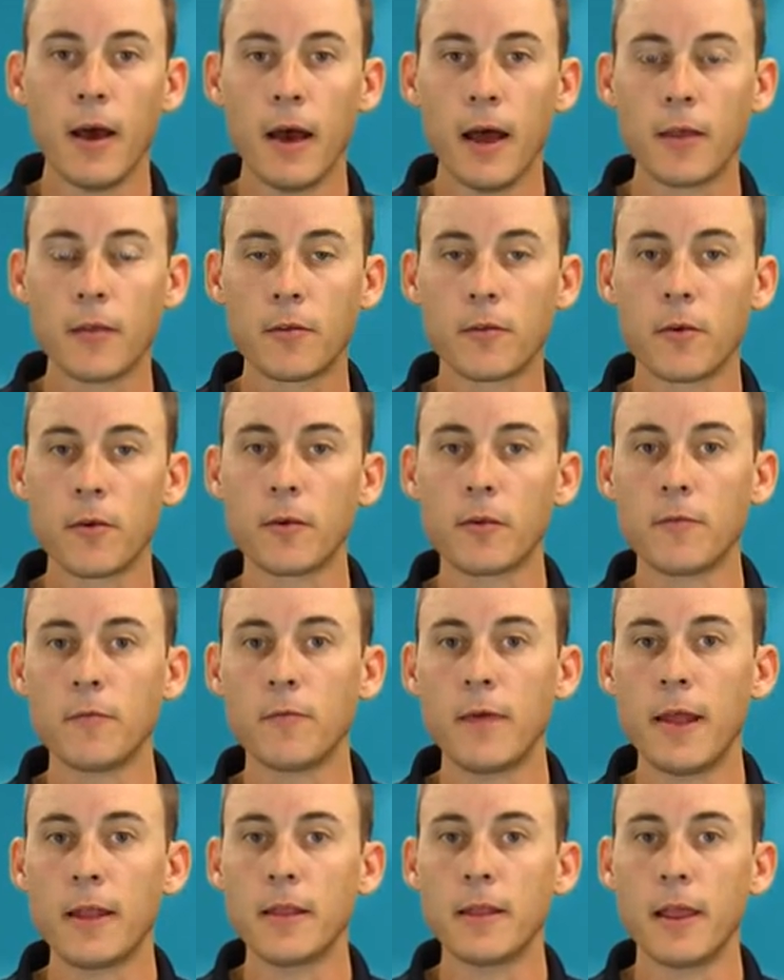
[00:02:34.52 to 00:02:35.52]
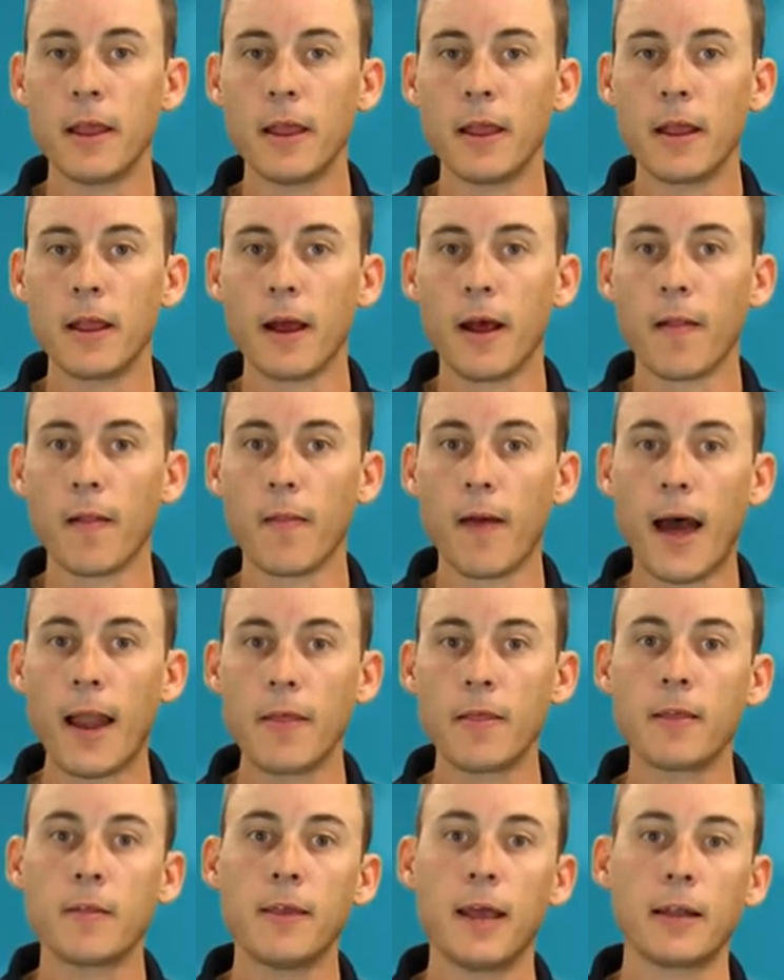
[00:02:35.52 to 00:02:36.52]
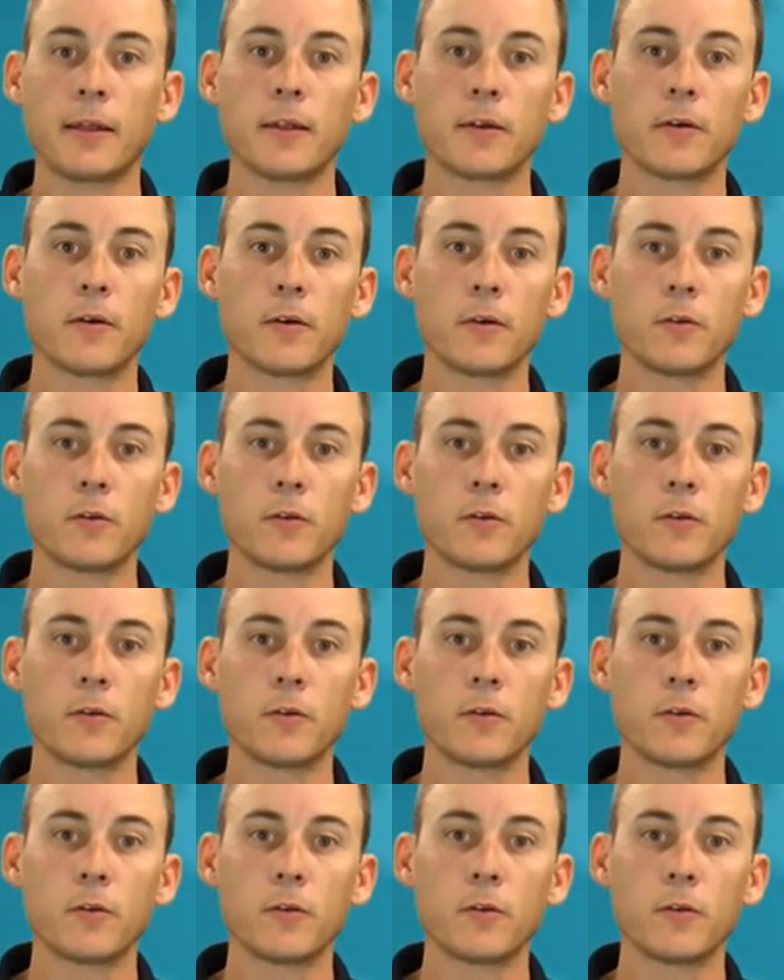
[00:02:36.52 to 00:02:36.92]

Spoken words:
circumventing a lot of the technical